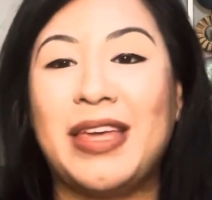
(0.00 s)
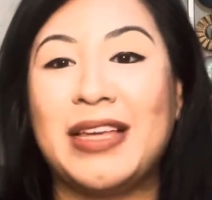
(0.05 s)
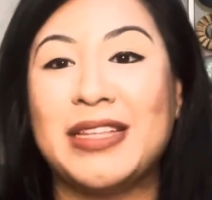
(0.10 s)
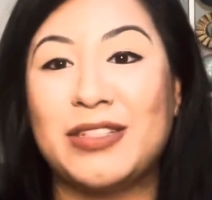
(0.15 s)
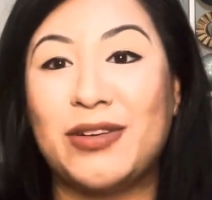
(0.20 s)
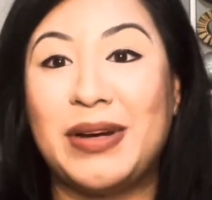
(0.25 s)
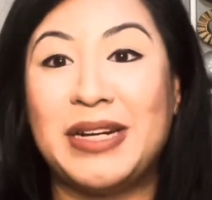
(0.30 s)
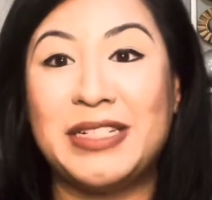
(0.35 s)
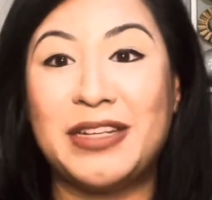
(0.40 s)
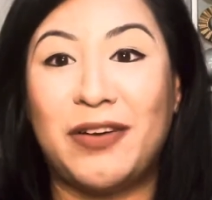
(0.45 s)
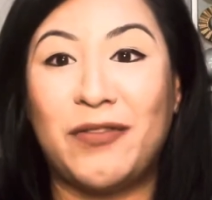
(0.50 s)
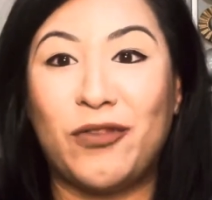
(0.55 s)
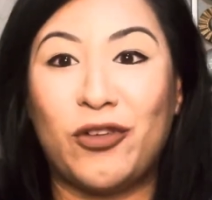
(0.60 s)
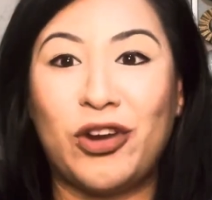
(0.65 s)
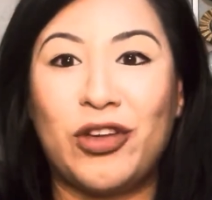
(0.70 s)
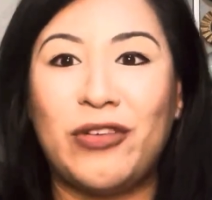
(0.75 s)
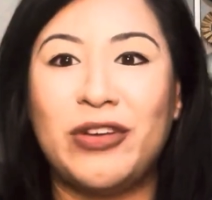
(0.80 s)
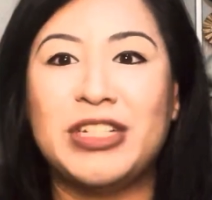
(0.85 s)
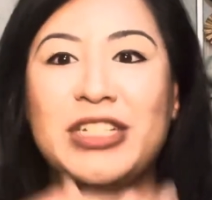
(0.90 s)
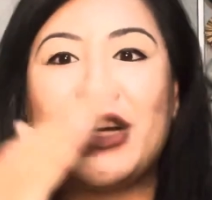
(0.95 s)
It's already done for
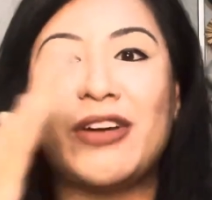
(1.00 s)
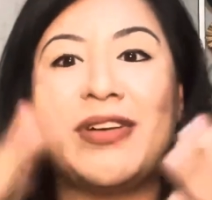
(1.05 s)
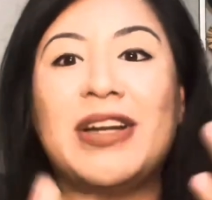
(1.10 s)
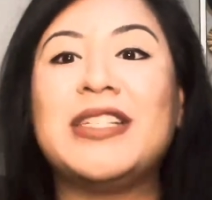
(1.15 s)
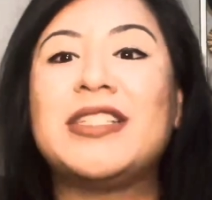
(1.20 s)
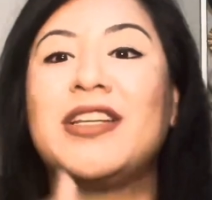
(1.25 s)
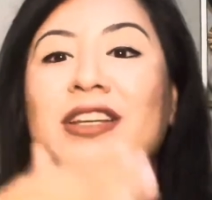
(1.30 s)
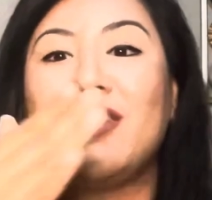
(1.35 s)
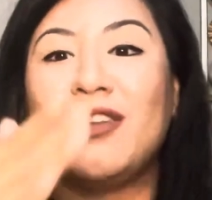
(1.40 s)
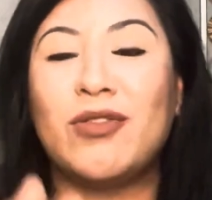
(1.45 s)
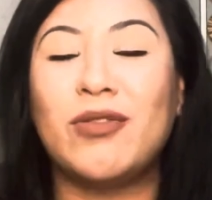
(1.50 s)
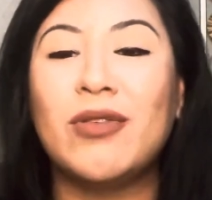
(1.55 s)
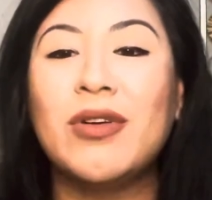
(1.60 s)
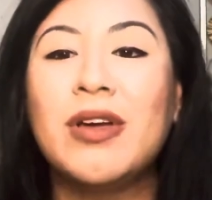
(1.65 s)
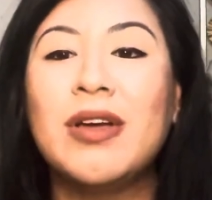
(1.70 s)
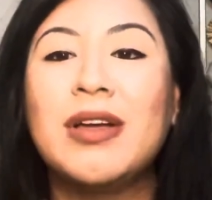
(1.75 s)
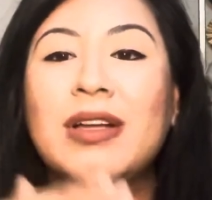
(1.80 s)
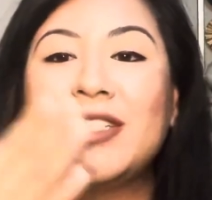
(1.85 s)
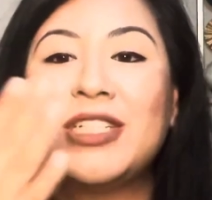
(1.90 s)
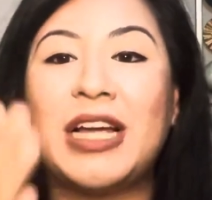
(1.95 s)
you. It generates a new
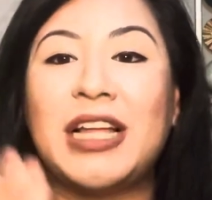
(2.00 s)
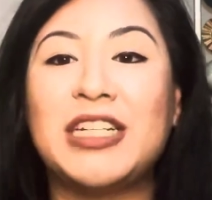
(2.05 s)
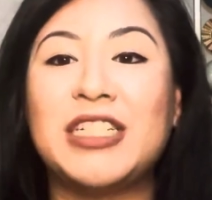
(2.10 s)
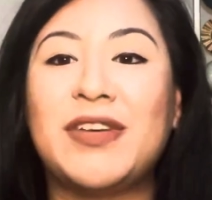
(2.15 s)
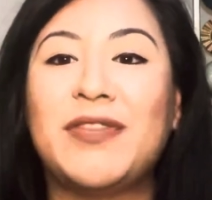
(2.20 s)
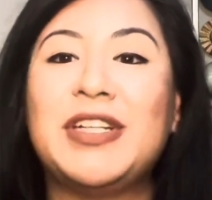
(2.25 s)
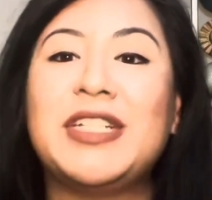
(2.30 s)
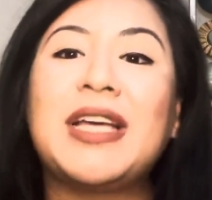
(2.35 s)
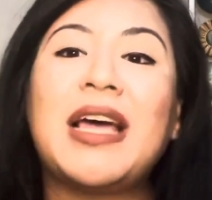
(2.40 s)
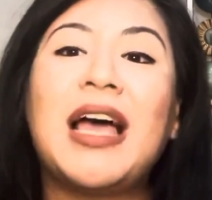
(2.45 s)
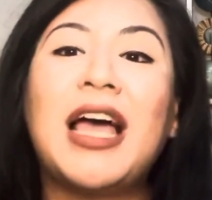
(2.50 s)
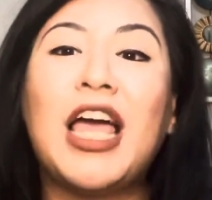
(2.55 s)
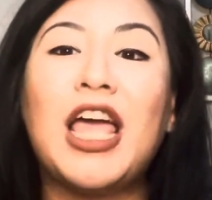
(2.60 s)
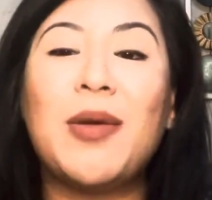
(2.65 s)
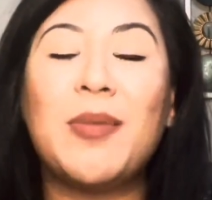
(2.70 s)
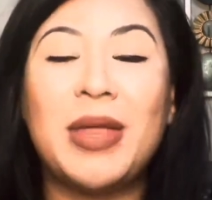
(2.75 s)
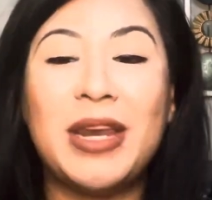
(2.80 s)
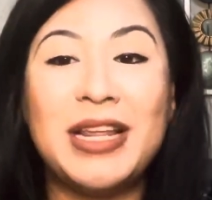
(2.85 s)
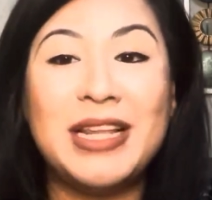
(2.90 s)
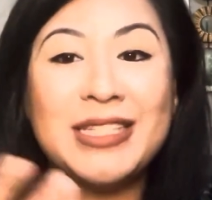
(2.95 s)
challenge every
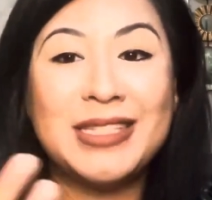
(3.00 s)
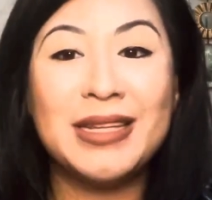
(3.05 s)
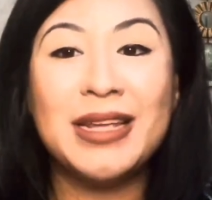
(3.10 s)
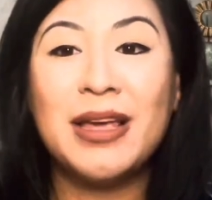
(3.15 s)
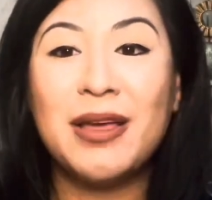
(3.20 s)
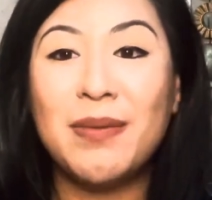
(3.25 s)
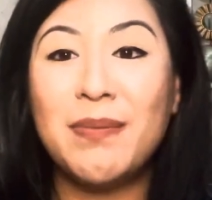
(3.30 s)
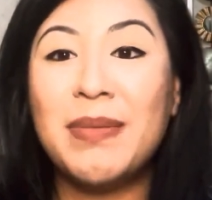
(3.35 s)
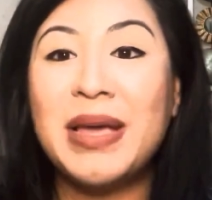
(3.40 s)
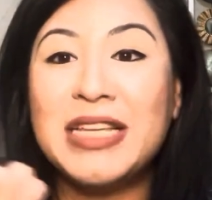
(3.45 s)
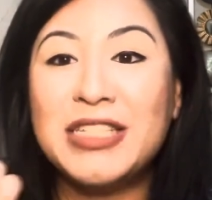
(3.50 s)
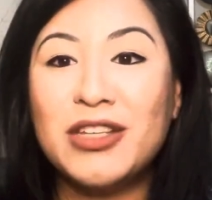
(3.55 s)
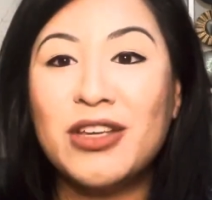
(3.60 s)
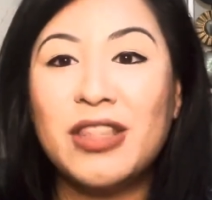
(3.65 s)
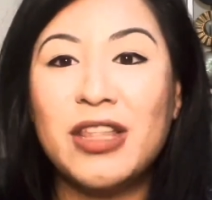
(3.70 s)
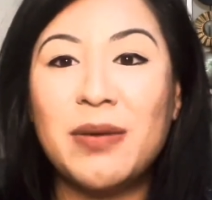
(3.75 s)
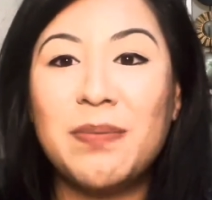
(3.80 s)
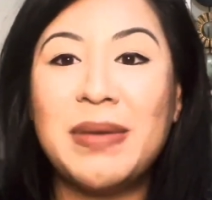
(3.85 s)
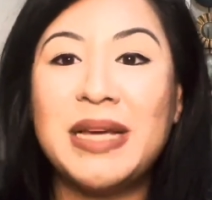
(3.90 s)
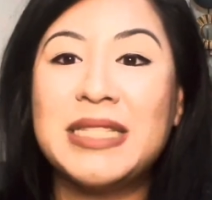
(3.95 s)
time, and it makes it
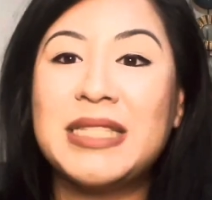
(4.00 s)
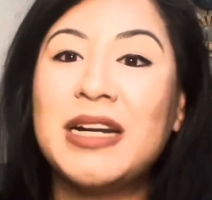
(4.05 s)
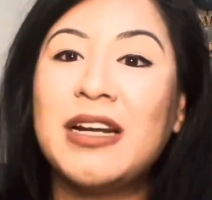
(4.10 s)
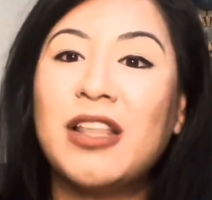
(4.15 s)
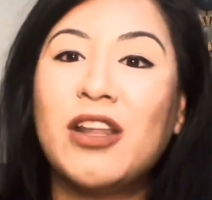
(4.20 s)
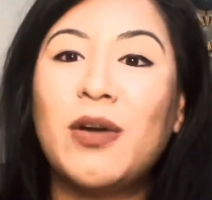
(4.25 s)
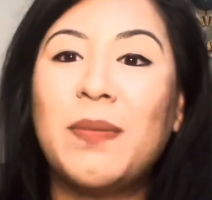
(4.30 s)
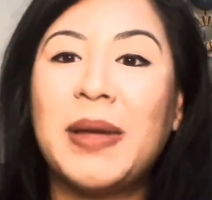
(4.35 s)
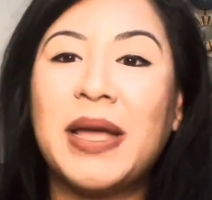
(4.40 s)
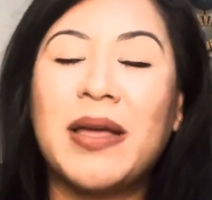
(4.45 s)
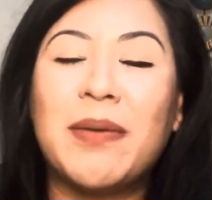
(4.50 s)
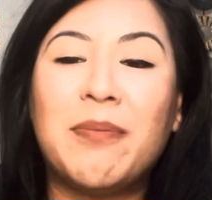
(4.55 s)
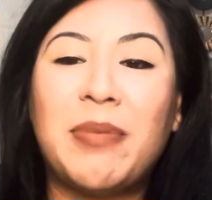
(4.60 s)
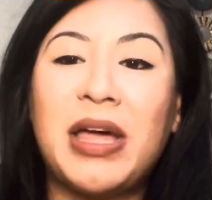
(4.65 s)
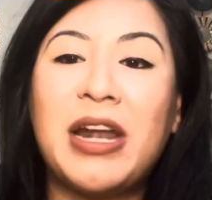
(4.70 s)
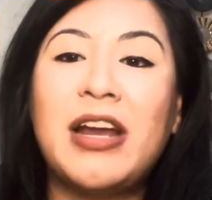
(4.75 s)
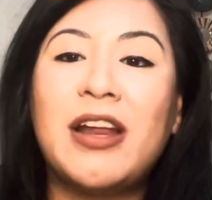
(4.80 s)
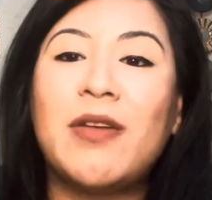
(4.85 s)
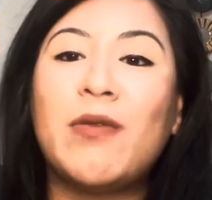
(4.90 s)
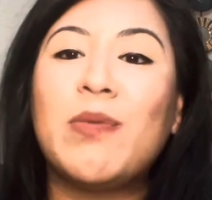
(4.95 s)
a little bit
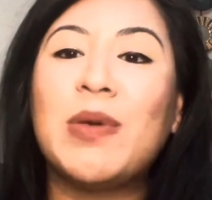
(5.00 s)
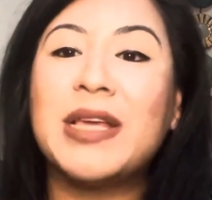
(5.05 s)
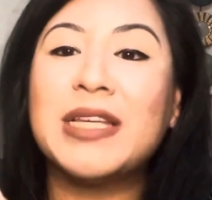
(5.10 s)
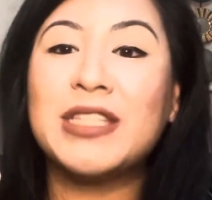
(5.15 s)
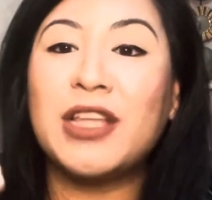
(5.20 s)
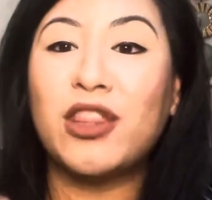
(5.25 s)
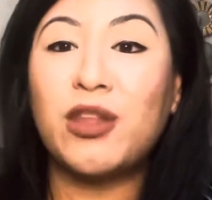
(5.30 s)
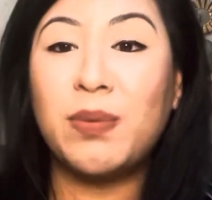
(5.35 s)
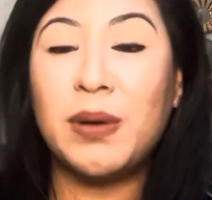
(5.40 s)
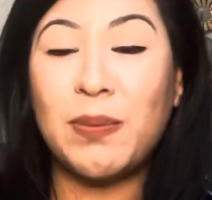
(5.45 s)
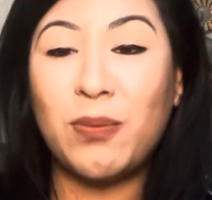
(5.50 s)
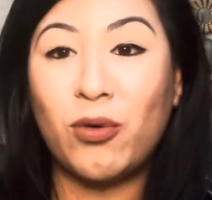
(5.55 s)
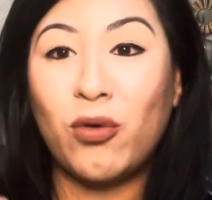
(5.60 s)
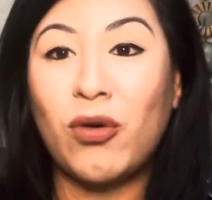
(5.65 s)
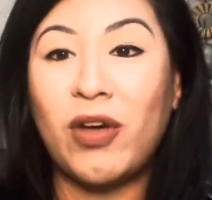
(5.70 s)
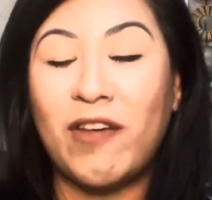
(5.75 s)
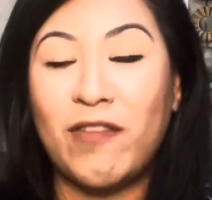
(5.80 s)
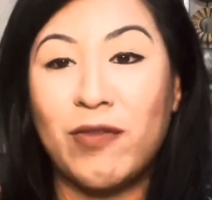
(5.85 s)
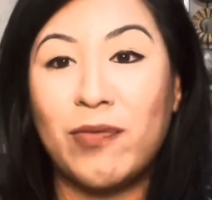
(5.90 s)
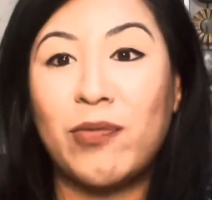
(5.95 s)
competitive, because other people who
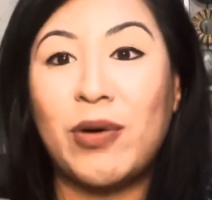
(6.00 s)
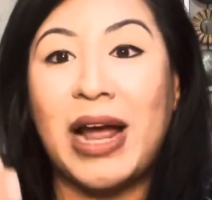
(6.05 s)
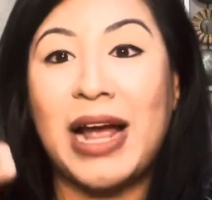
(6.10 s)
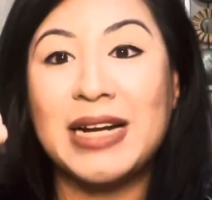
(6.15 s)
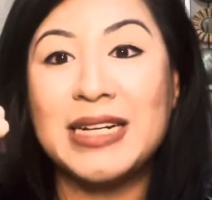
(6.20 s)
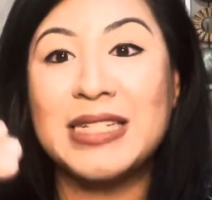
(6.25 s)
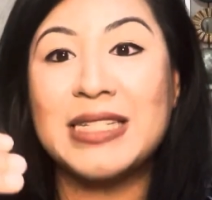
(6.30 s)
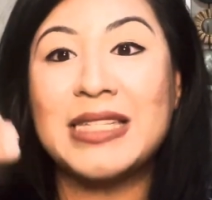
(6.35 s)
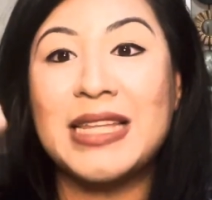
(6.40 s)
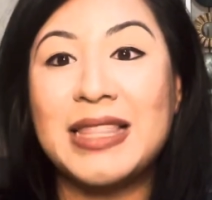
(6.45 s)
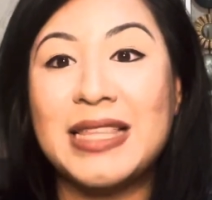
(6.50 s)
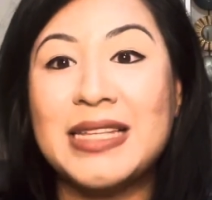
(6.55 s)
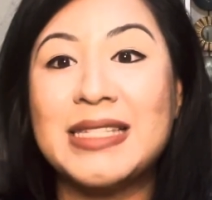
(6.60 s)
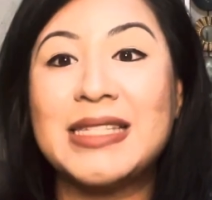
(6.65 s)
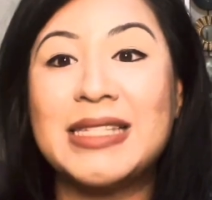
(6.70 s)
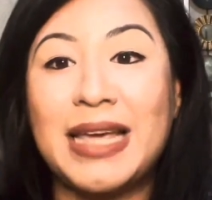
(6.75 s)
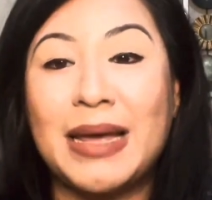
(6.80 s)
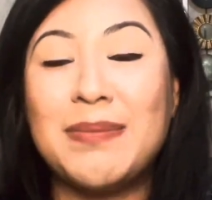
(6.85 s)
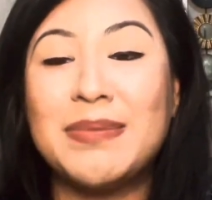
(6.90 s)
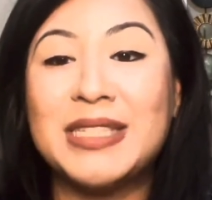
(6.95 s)
have practiced in the
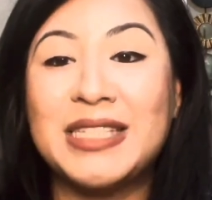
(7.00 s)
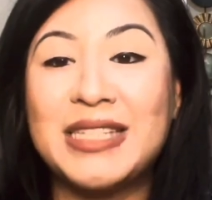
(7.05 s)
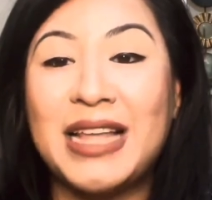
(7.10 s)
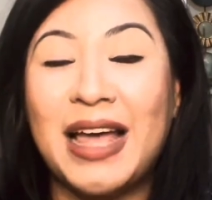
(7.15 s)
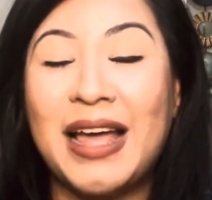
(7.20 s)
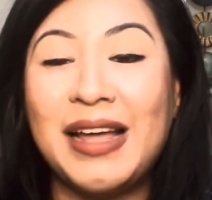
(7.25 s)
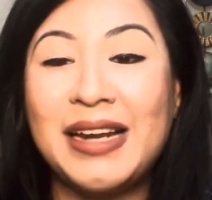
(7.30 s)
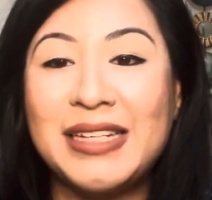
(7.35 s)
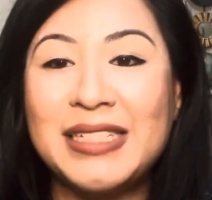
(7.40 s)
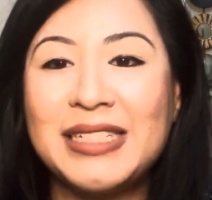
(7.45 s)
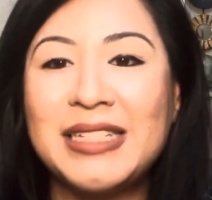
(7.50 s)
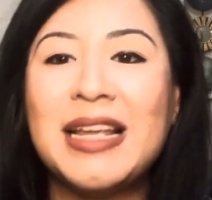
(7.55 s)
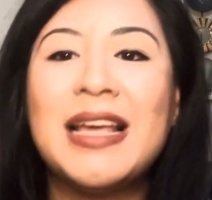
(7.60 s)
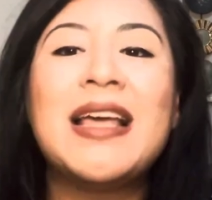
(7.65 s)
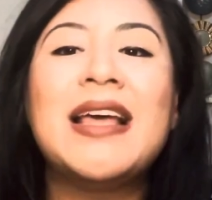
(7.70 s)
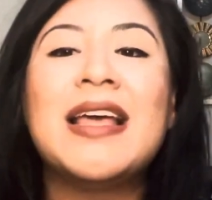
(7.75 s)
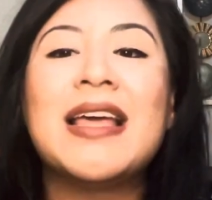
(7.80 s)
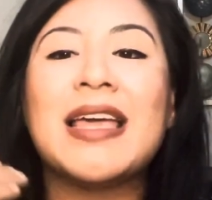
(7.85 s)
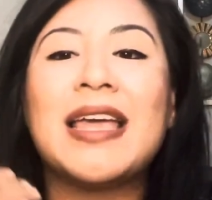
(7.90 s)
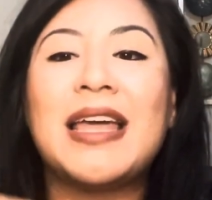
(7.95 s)
same set
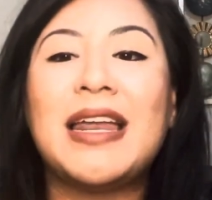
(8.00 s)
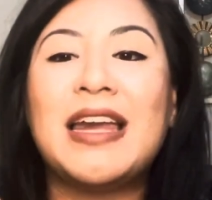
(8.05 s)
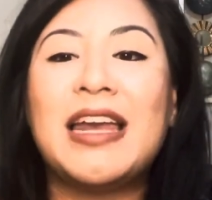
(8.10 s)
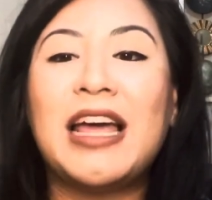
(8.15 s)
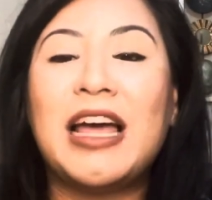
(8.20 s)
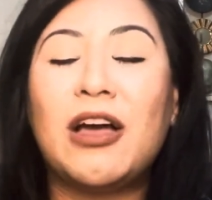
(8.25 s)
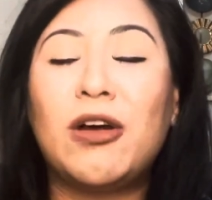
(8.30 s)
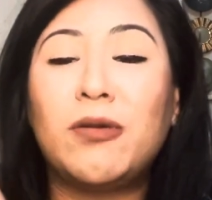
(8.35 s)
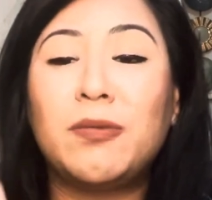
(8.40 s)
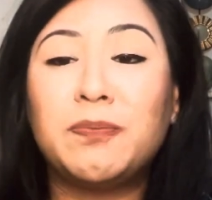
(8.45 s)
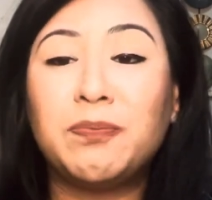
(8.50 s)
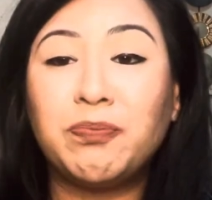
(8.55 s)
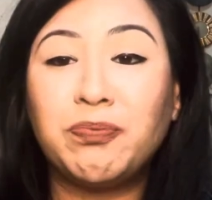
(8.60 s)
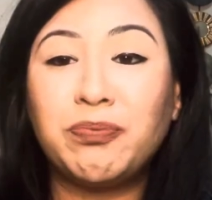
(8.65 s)
can now